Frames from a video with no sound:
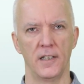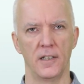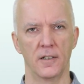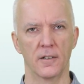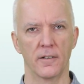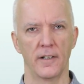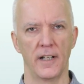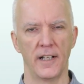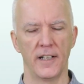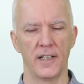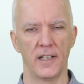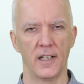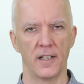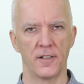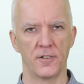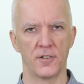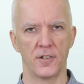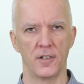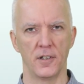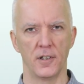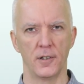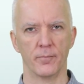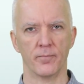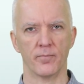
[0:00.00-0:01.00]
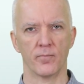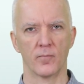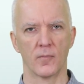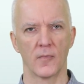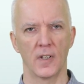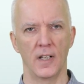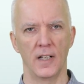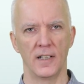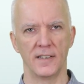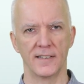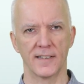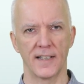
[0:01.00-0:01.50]
or ADHD,
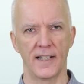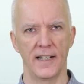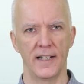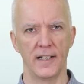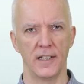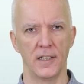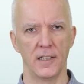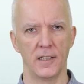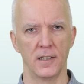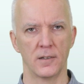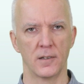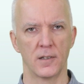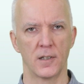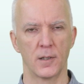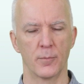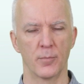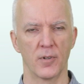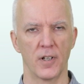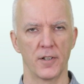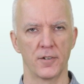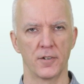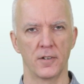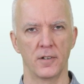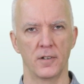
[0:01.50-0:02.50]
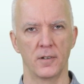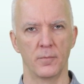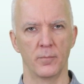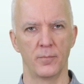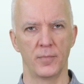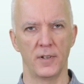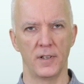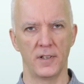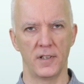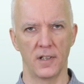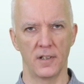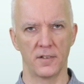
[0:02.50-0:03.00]
anxiety, depression and
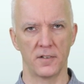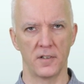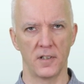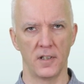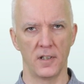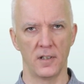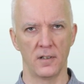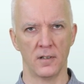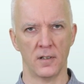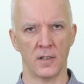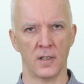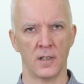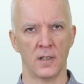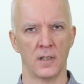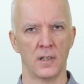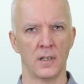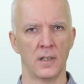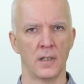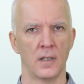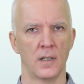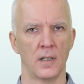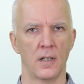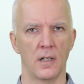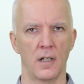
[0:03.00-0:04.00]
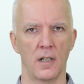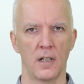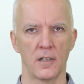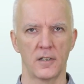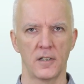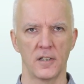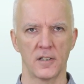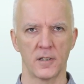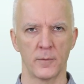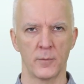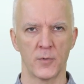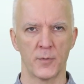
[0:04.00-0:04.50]
PTSD,
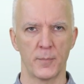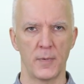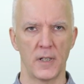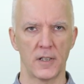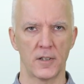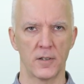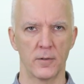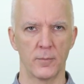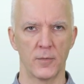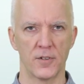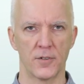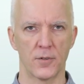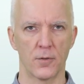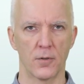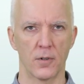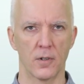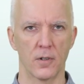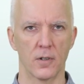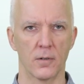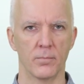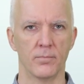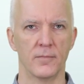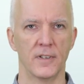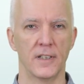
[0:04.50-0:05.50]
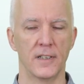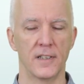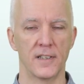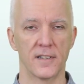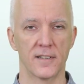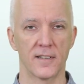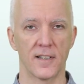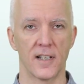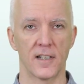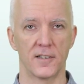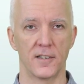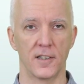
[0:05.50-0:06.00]
autism spectrum disorder, and
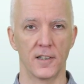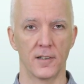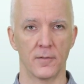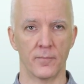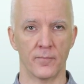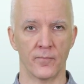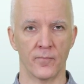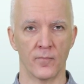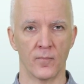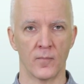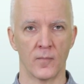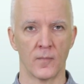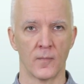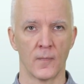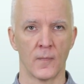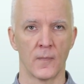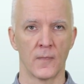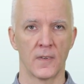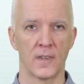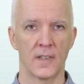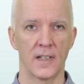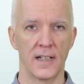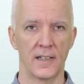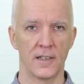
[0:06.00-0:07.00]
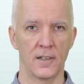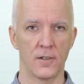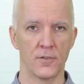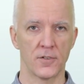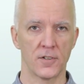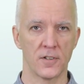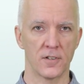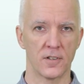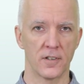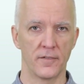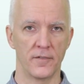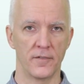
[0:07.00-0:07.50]
dyslexia. Diagnosis